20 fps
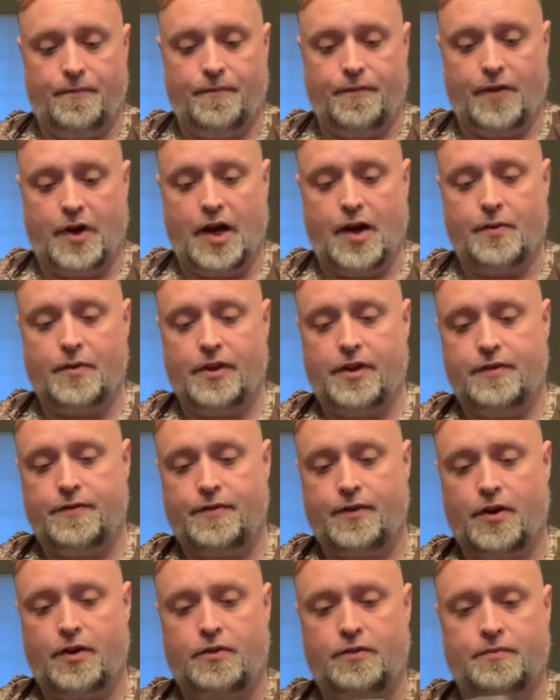Eye relief
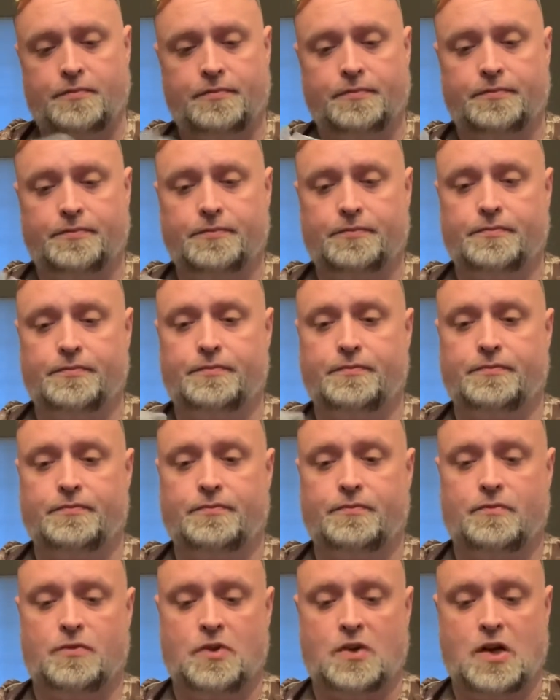cone,
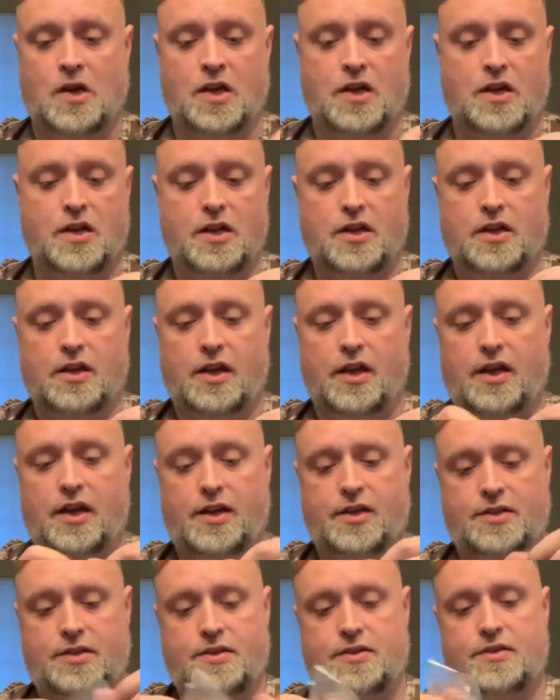in
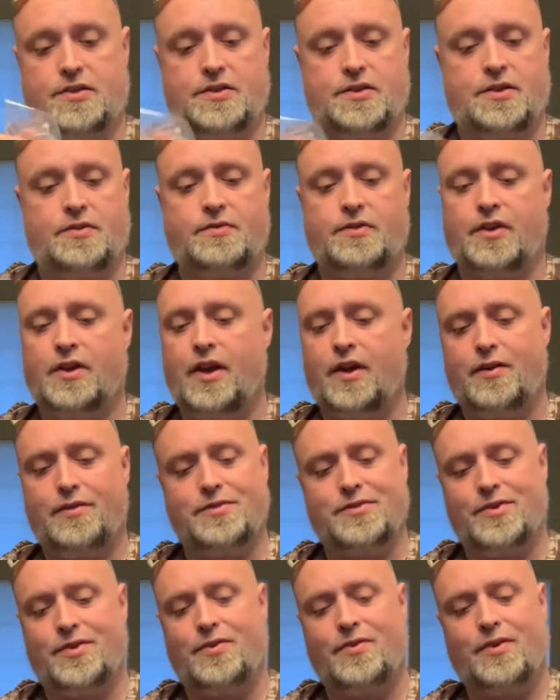case this is something out.
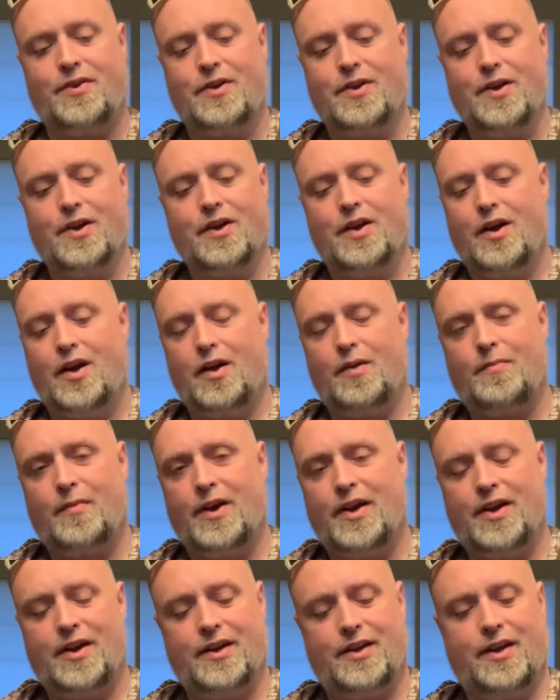So on my
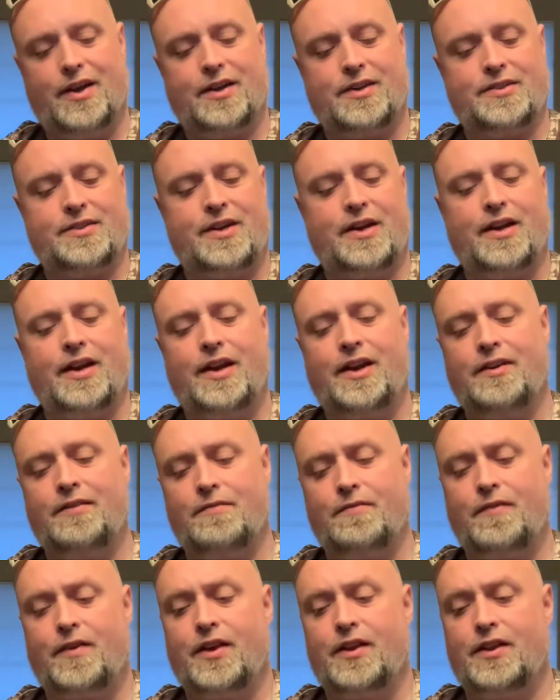X-Sight, I didn't
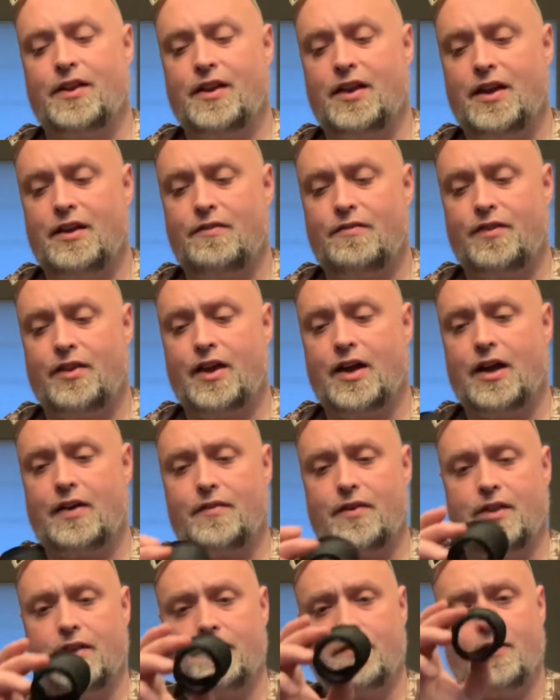find the need for the eye
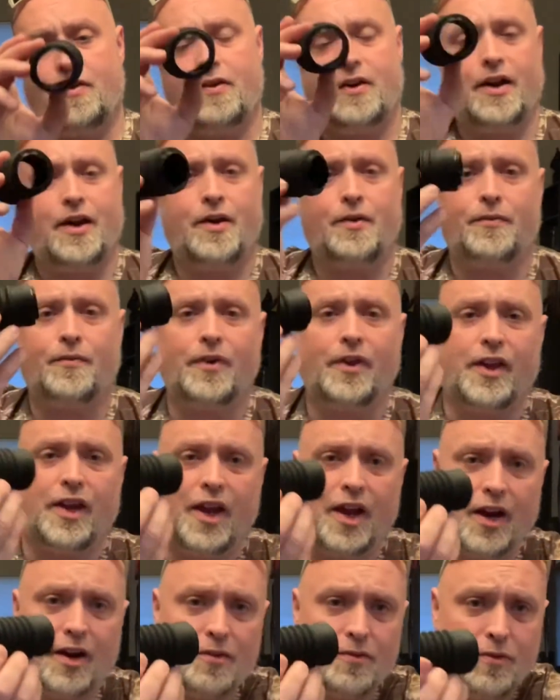relief cone. I didn't really
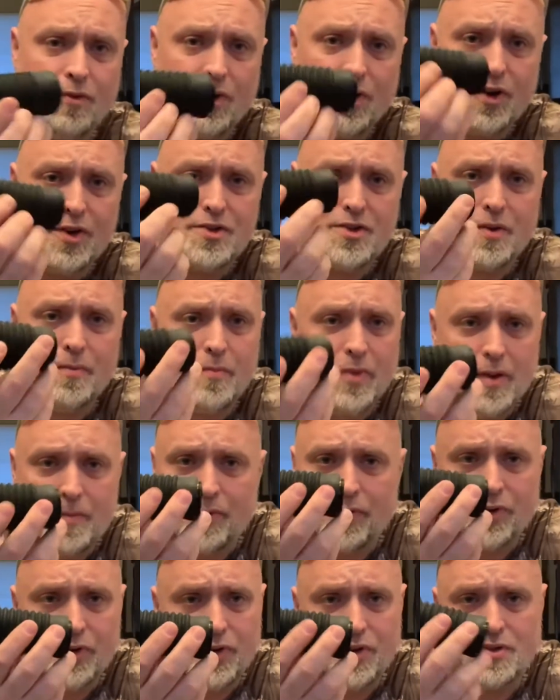care for it. Some people
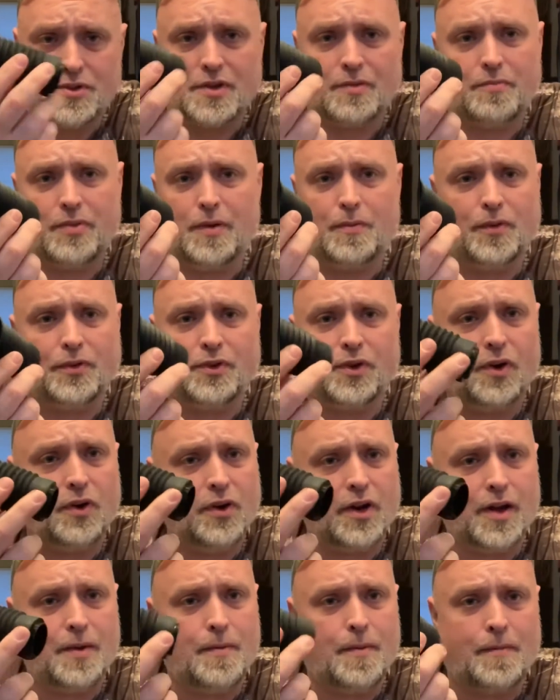do, some people don't.
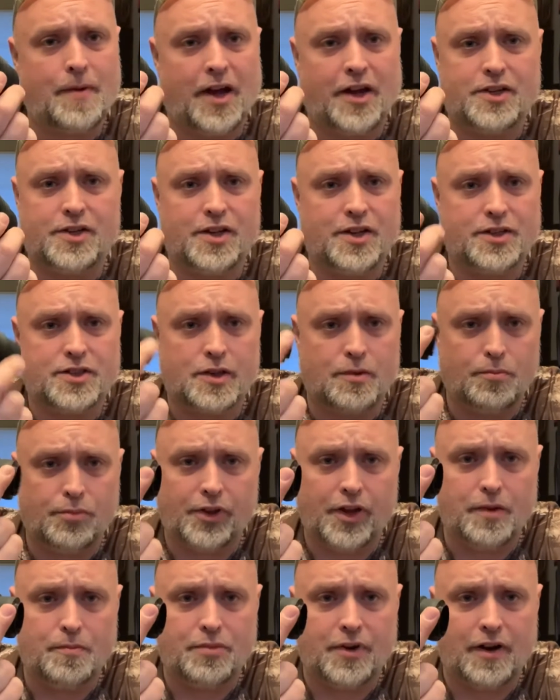I imagine it's
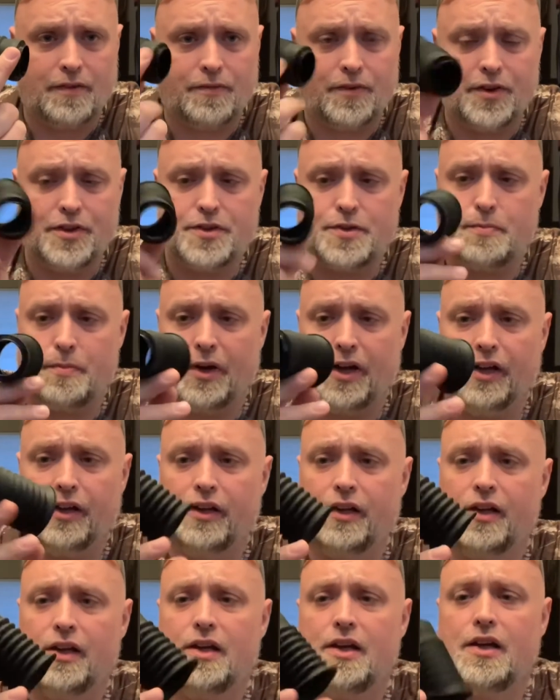complete preference, but
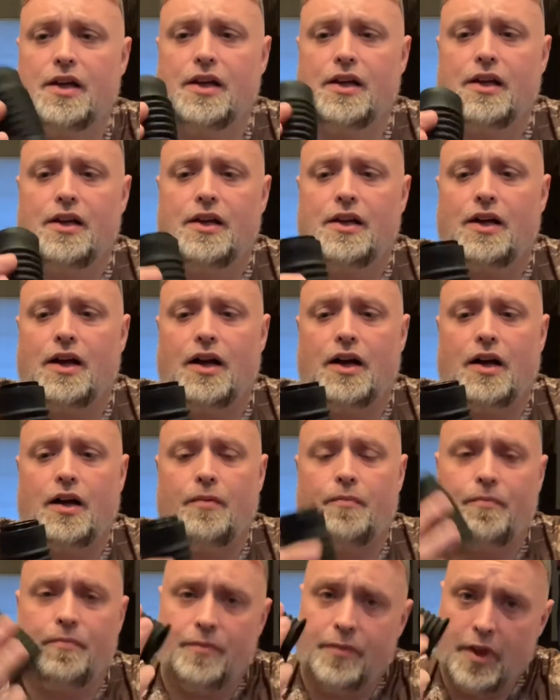
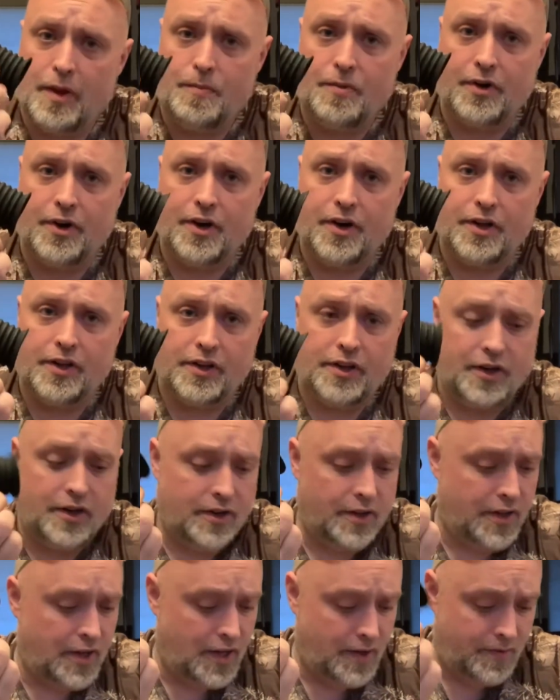they put it in there and
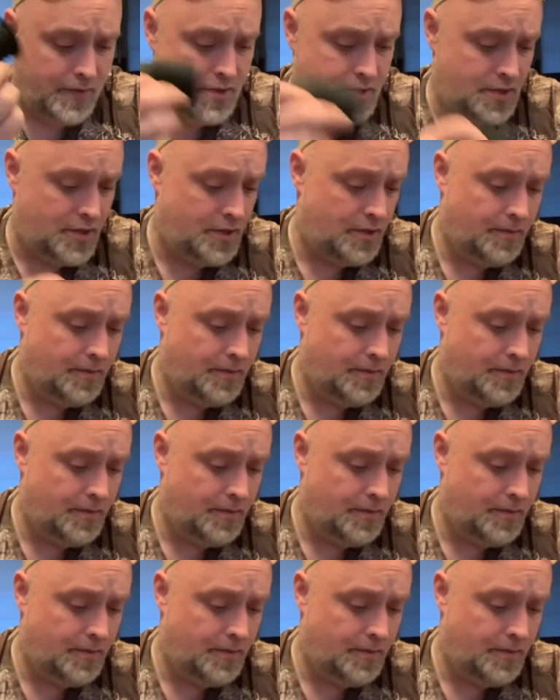they give it to you.